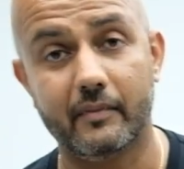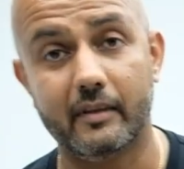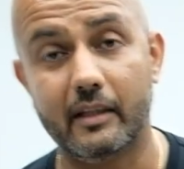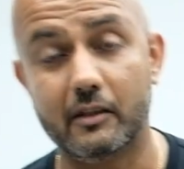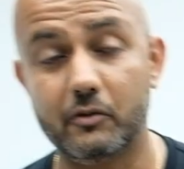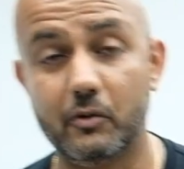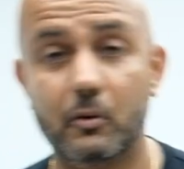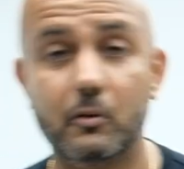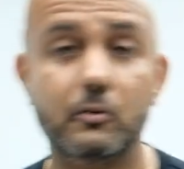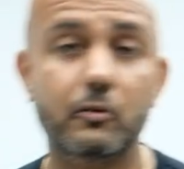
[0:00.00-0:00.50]

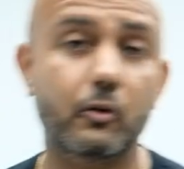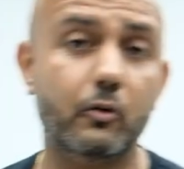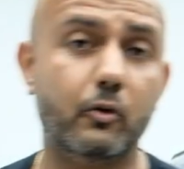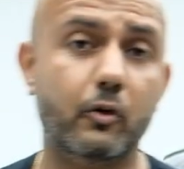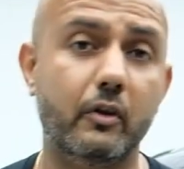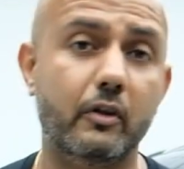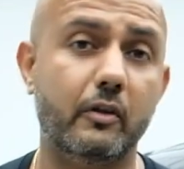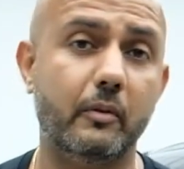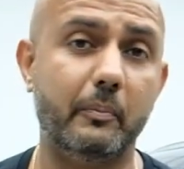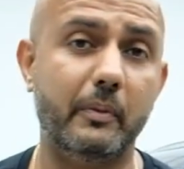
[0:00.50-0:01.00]
There's also
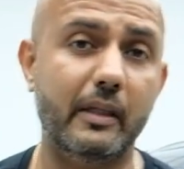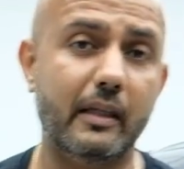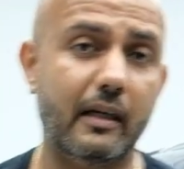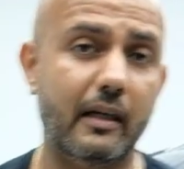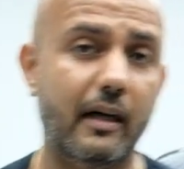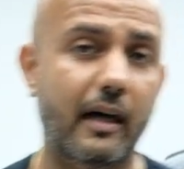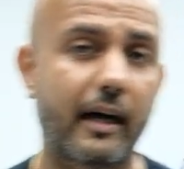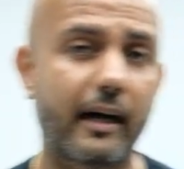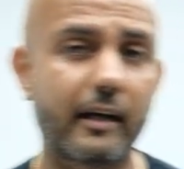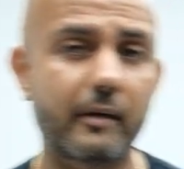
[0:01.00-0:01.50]
going to be
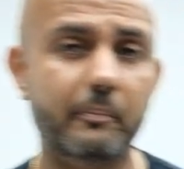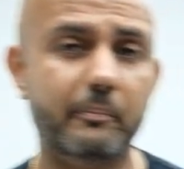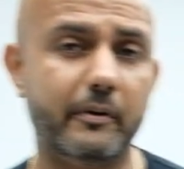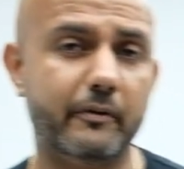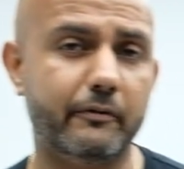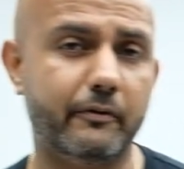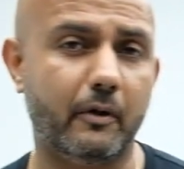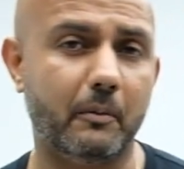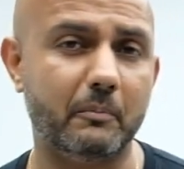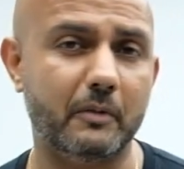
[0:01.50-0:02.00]
a
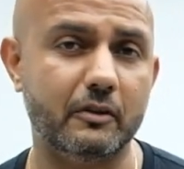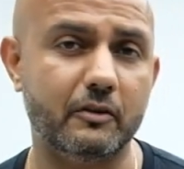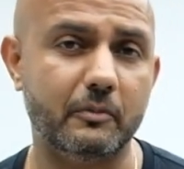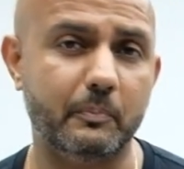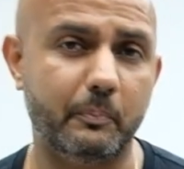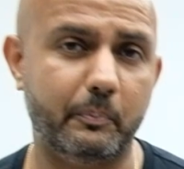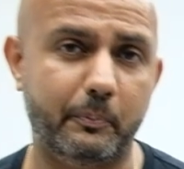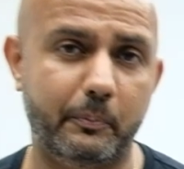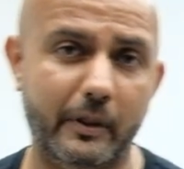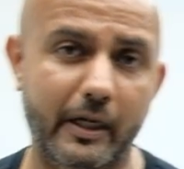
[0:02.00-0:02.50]
high-performance
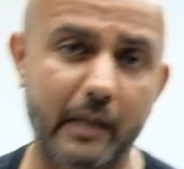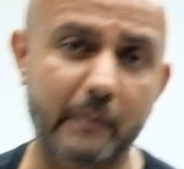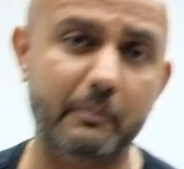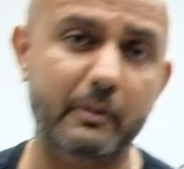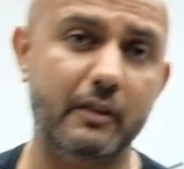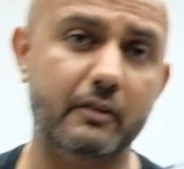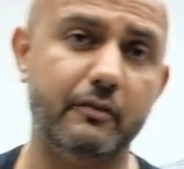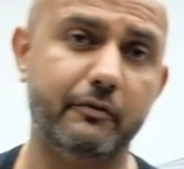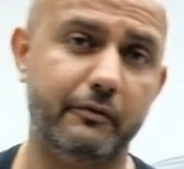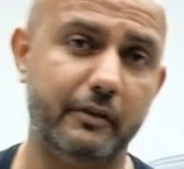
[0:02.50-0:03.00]

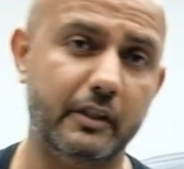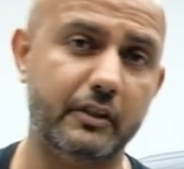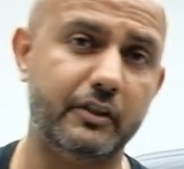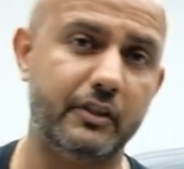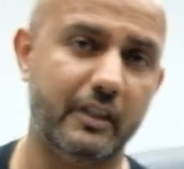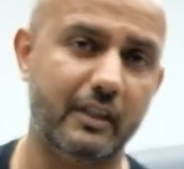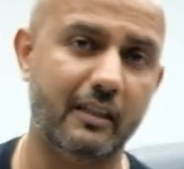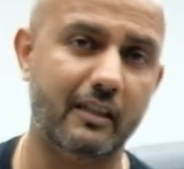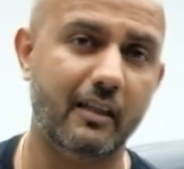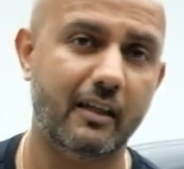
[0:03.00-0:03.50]
Brabus
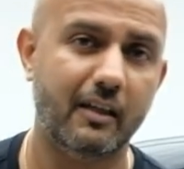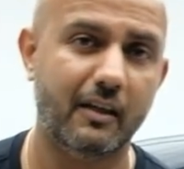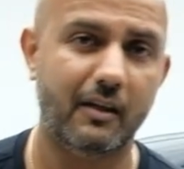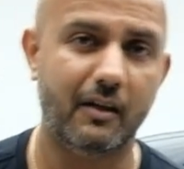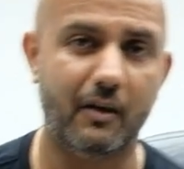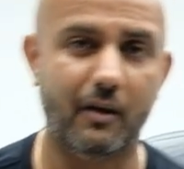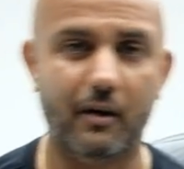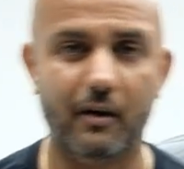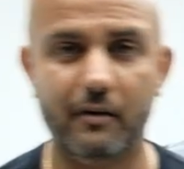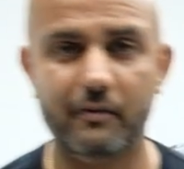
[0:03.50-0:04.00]
version
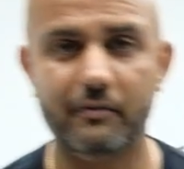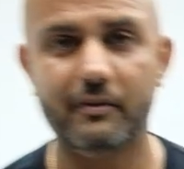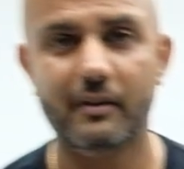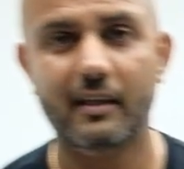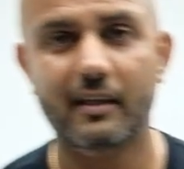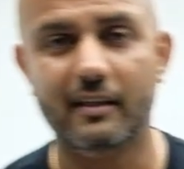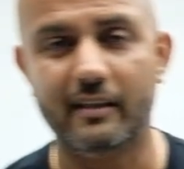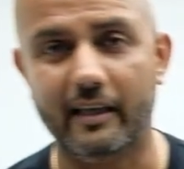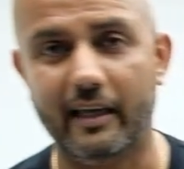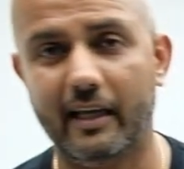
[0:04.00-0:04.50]
of
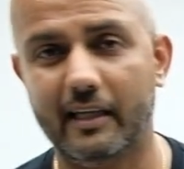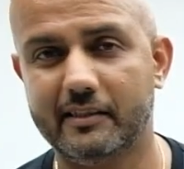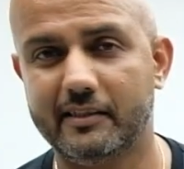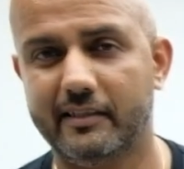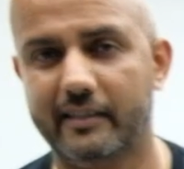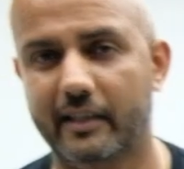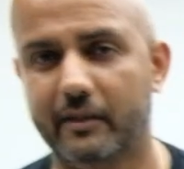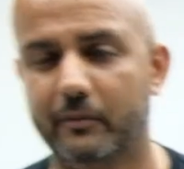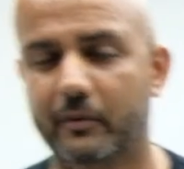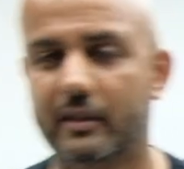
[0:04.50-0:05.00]
the
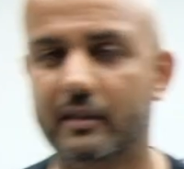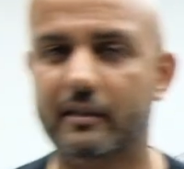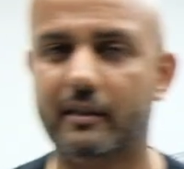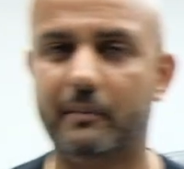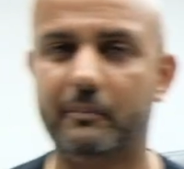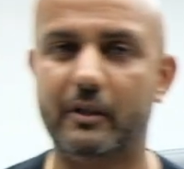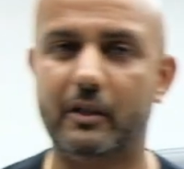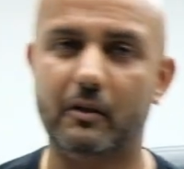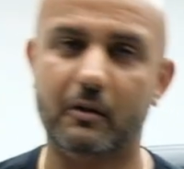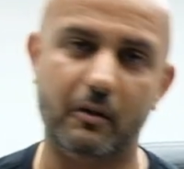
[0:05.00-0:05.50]
#1
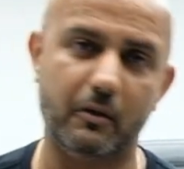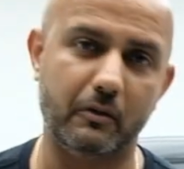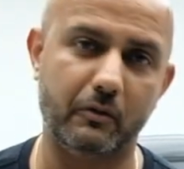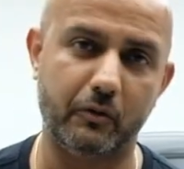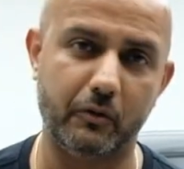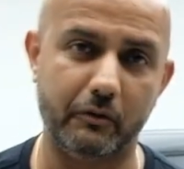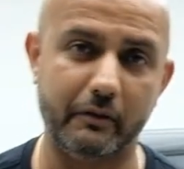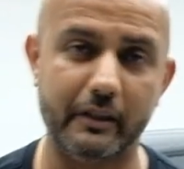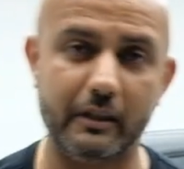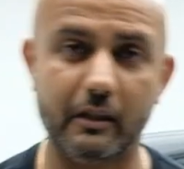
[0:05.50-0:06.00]
coming along
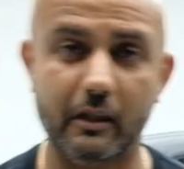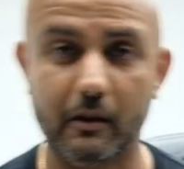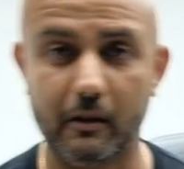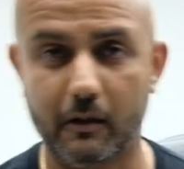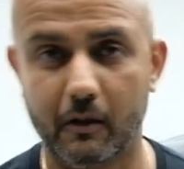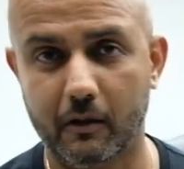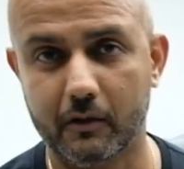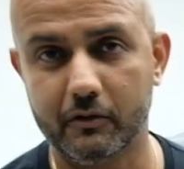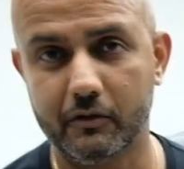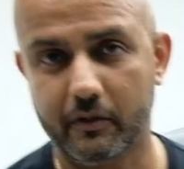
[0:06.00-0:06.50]
during the
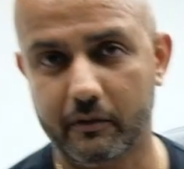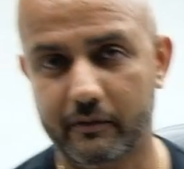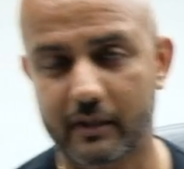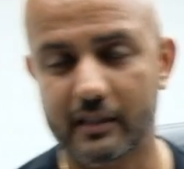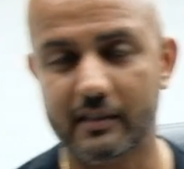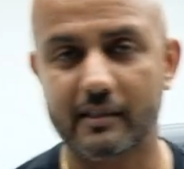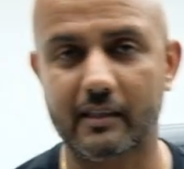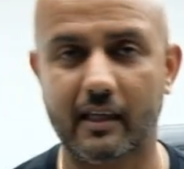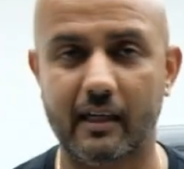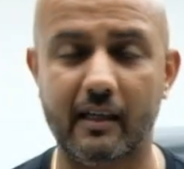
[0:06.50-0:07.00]
launch of
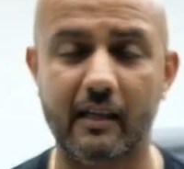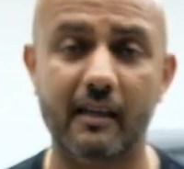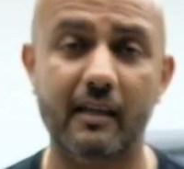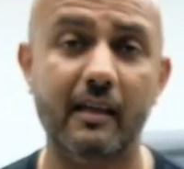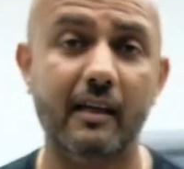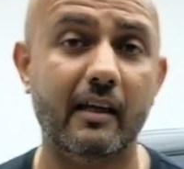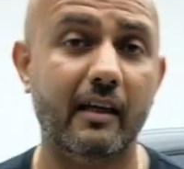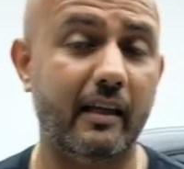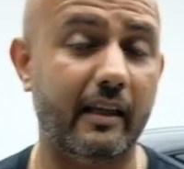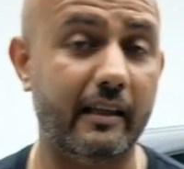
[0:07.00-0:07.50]
this car,
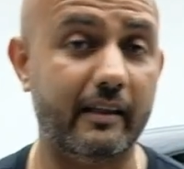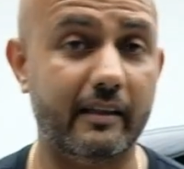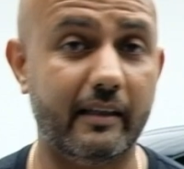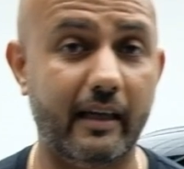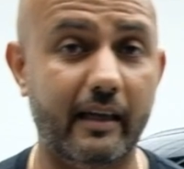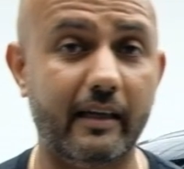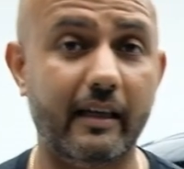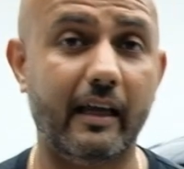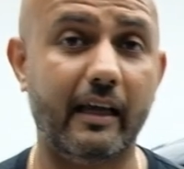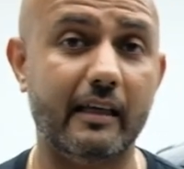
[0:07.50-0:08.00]
and
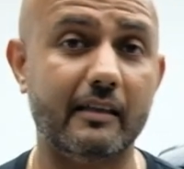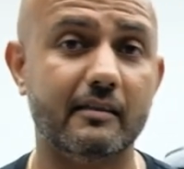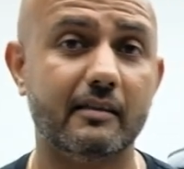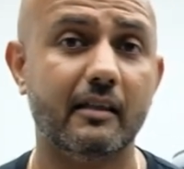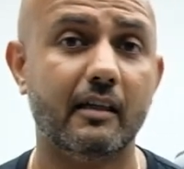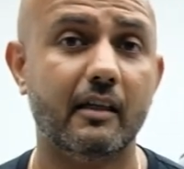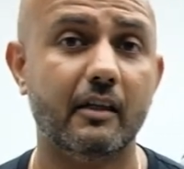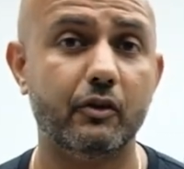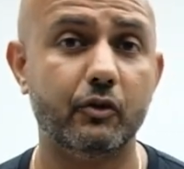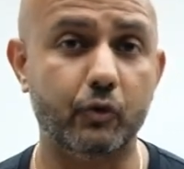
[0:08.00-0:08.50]
that has
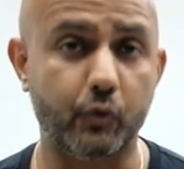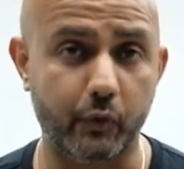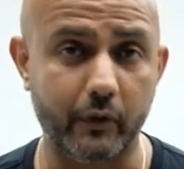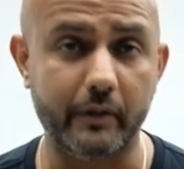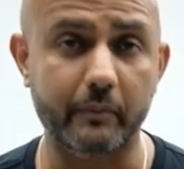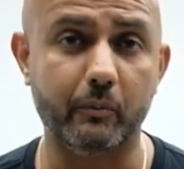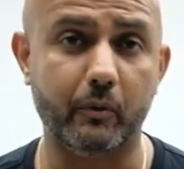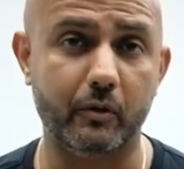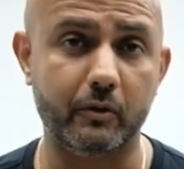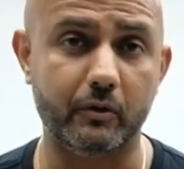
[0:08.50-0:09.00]

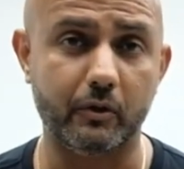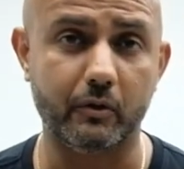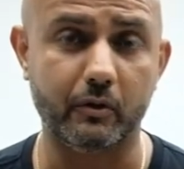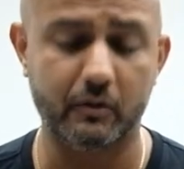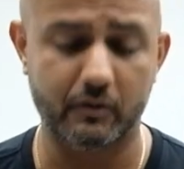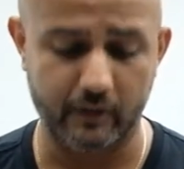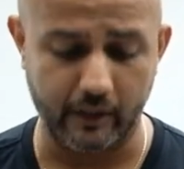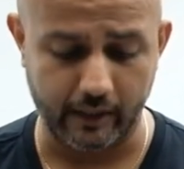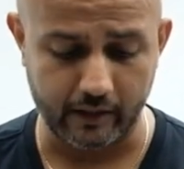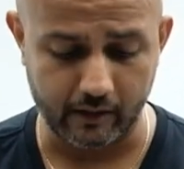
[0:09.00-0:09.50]
twin
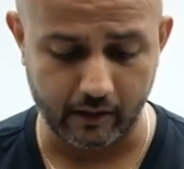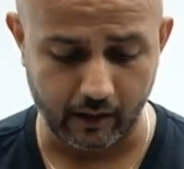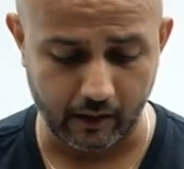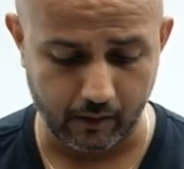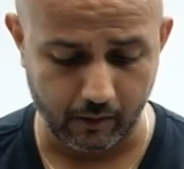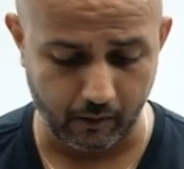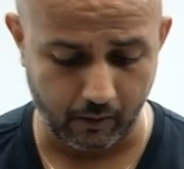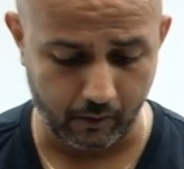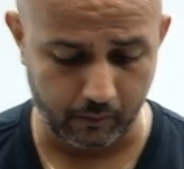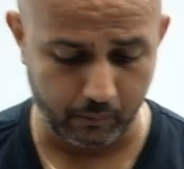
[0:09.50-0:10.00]
motors and a
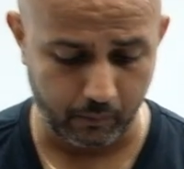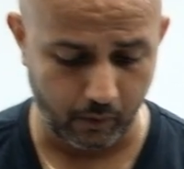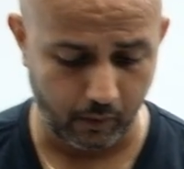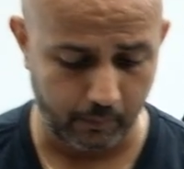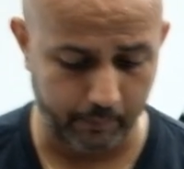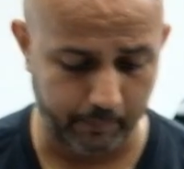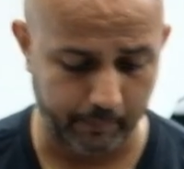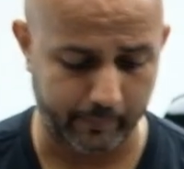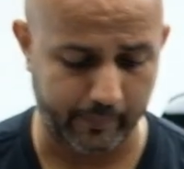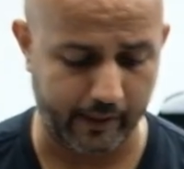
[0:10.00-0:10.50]
lot more
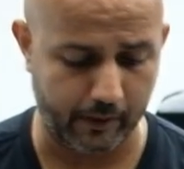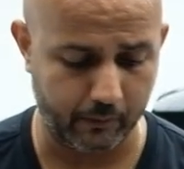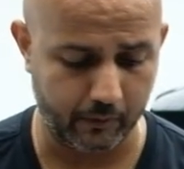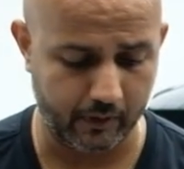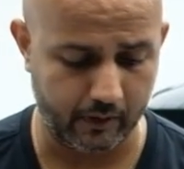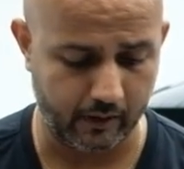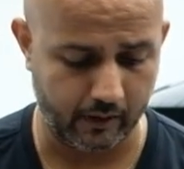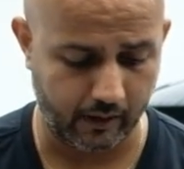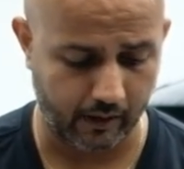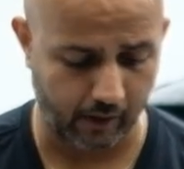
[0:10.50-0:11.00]

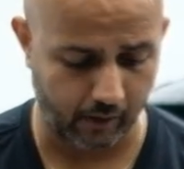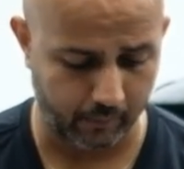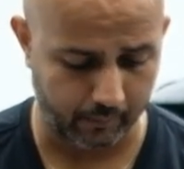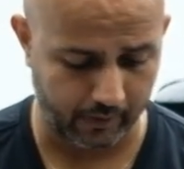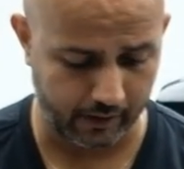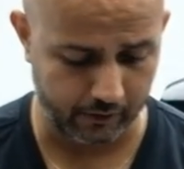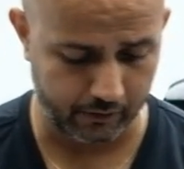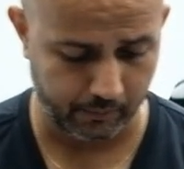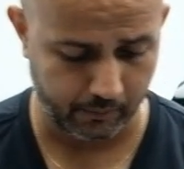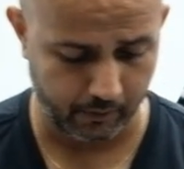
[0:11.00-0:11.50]
power. How
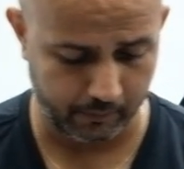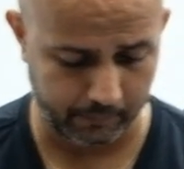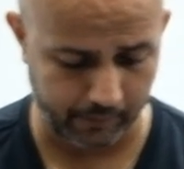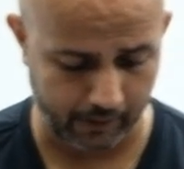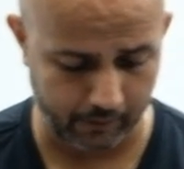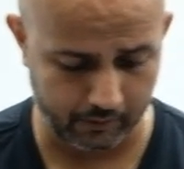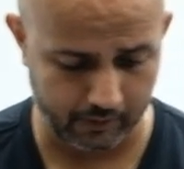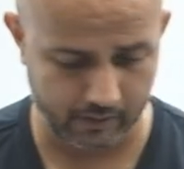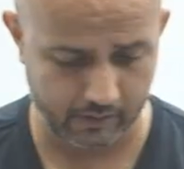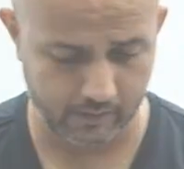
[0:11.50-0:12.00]
much more
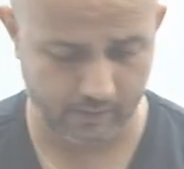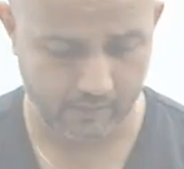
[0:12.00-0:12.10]
power?